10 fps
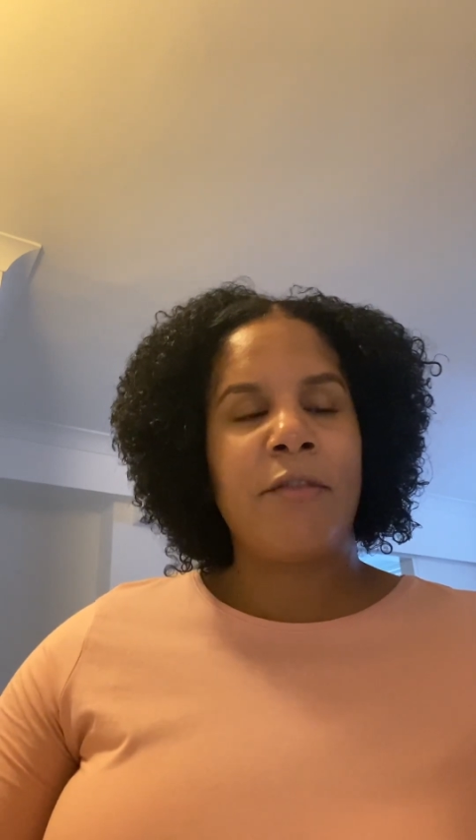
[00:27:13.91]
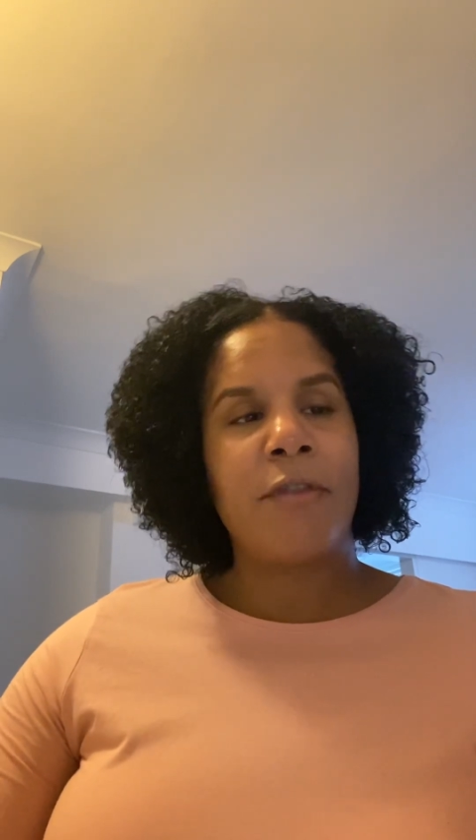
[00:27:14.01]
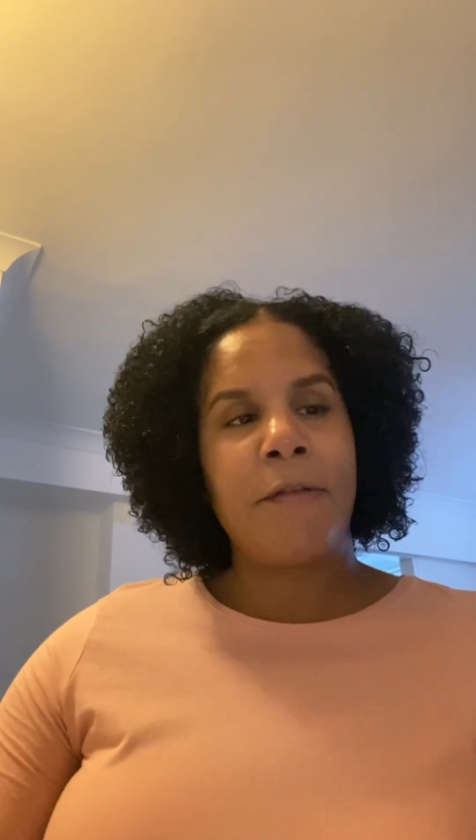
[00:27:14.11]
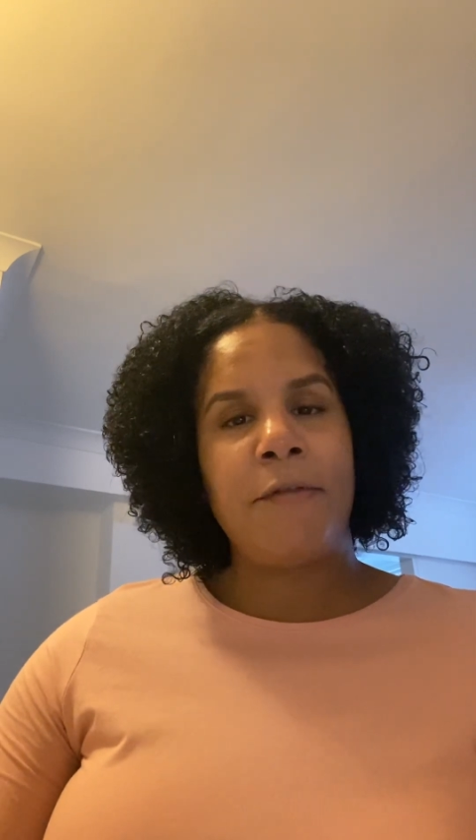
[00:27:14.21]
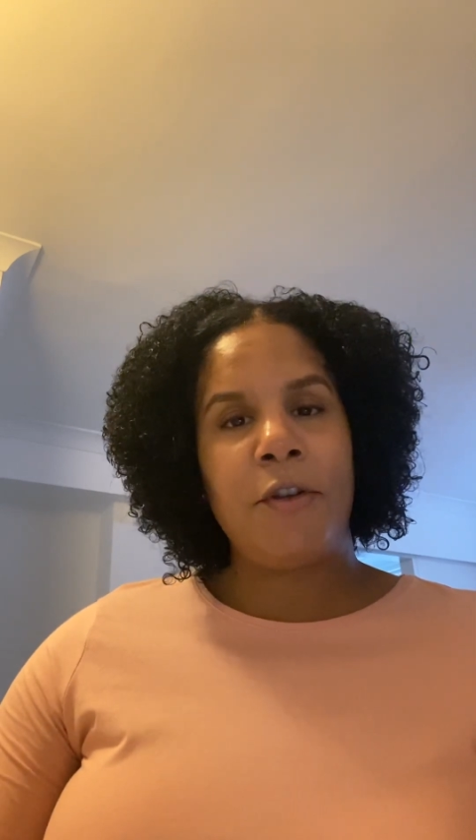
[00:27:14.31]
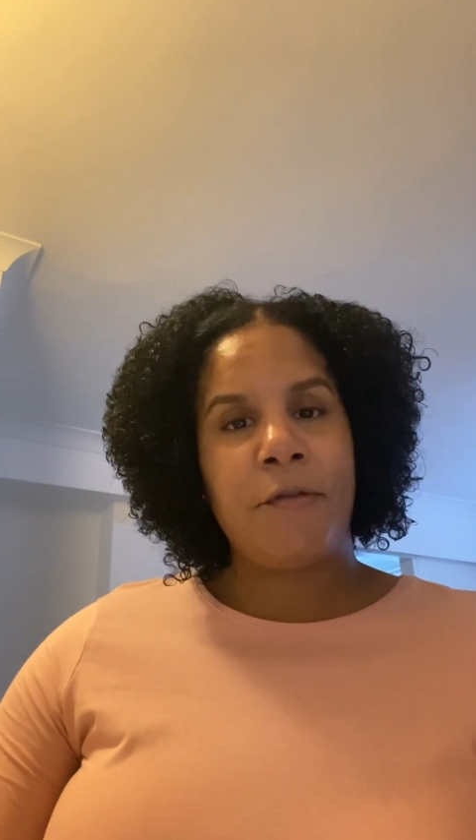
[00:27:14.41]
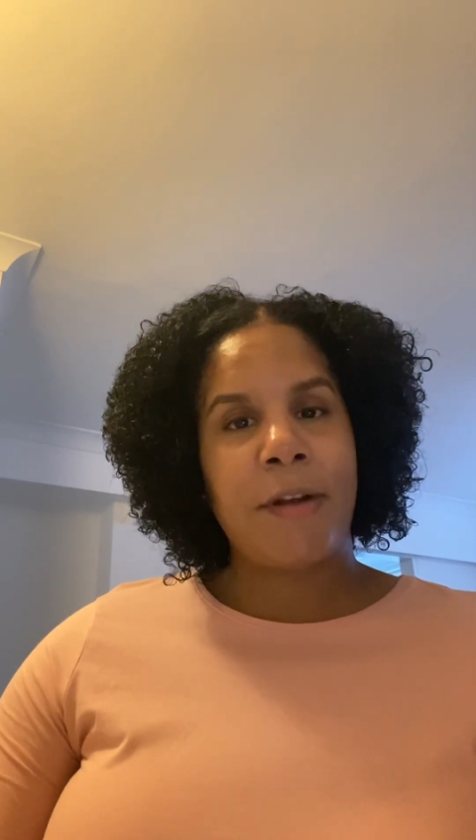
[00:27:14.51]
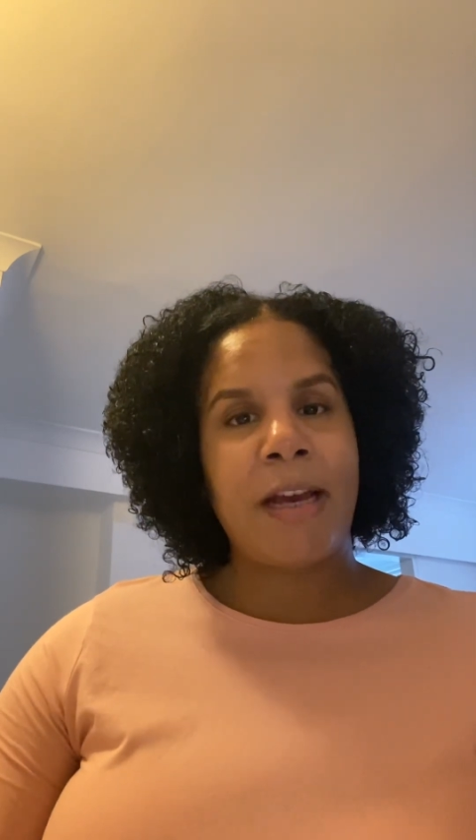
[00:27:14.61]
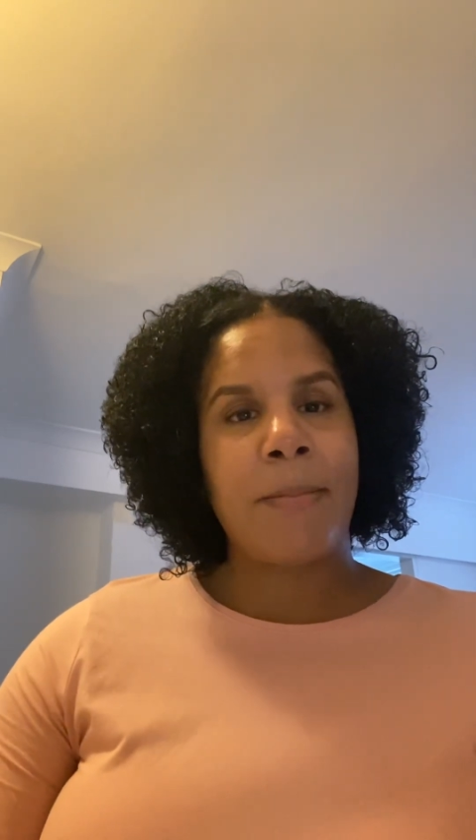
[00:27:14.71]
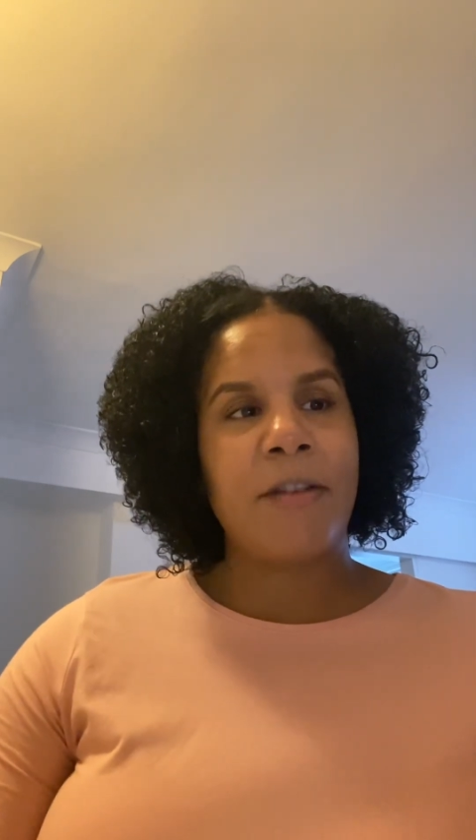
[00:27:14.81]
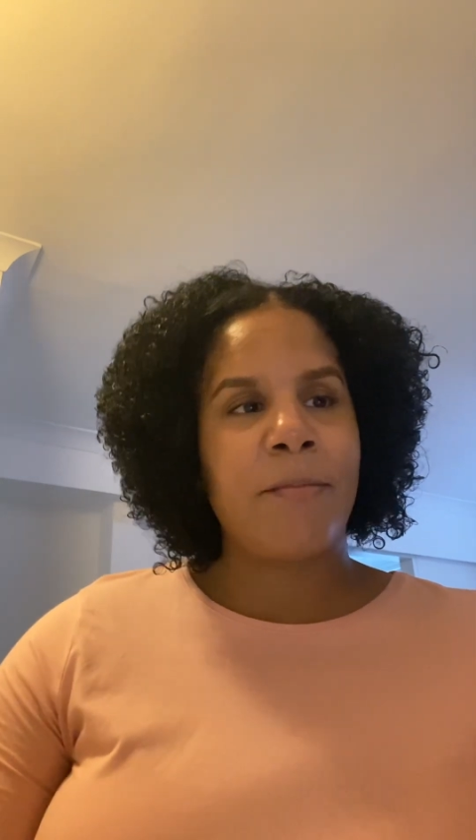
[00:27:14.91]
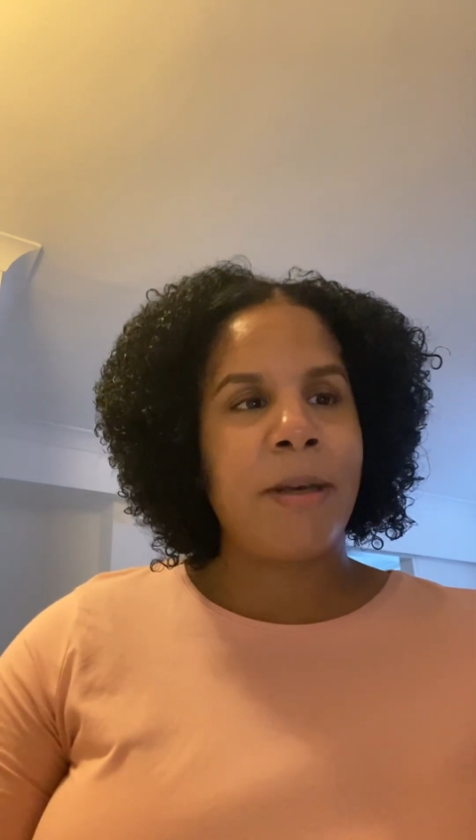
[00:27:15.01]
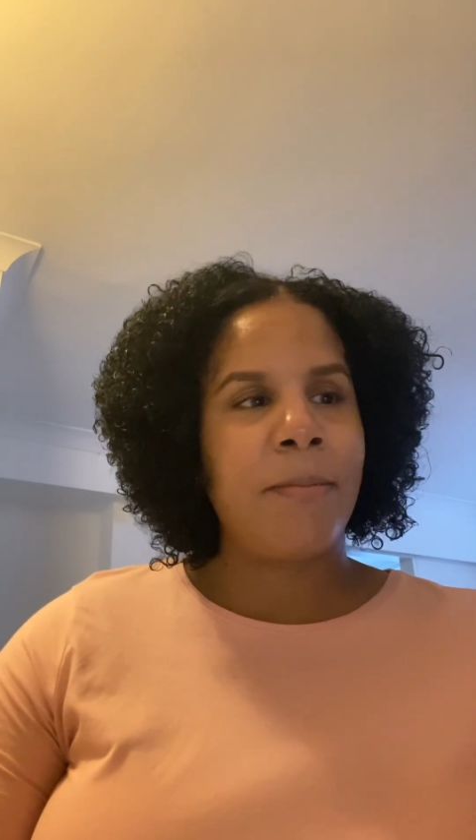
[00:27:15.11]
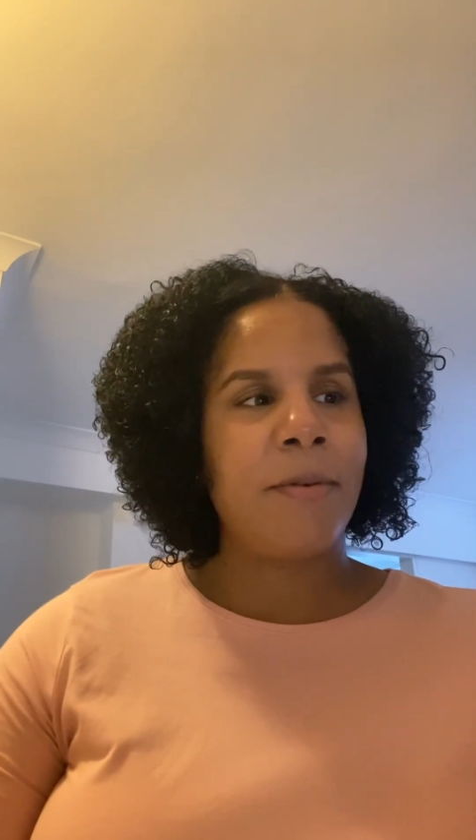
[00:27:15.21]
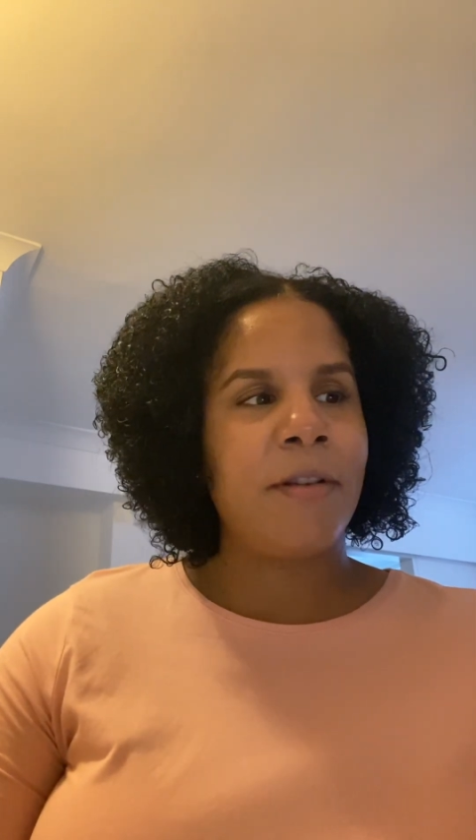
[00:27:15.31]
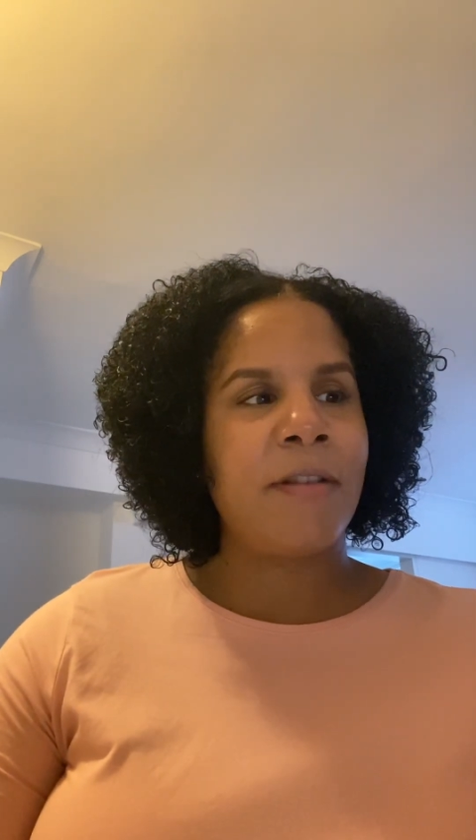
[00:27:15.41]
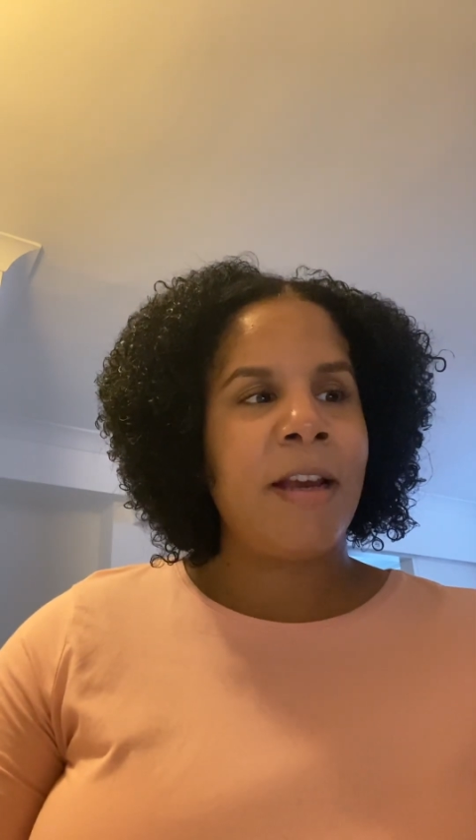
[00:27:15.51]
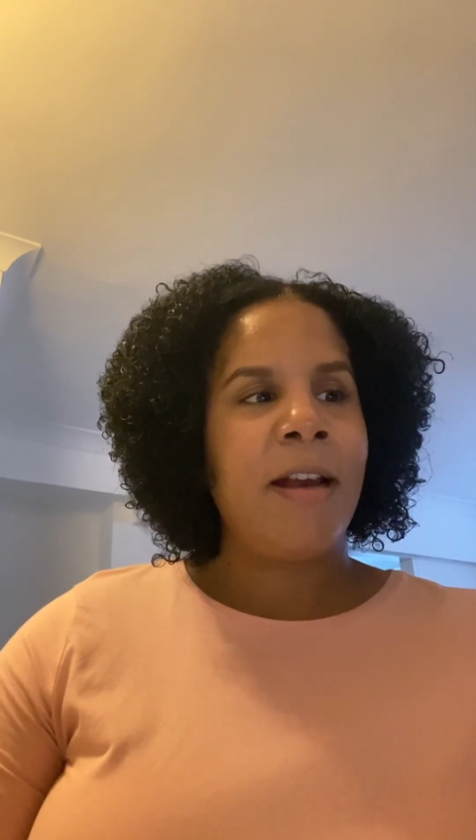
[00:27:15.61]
refuge for Hamas members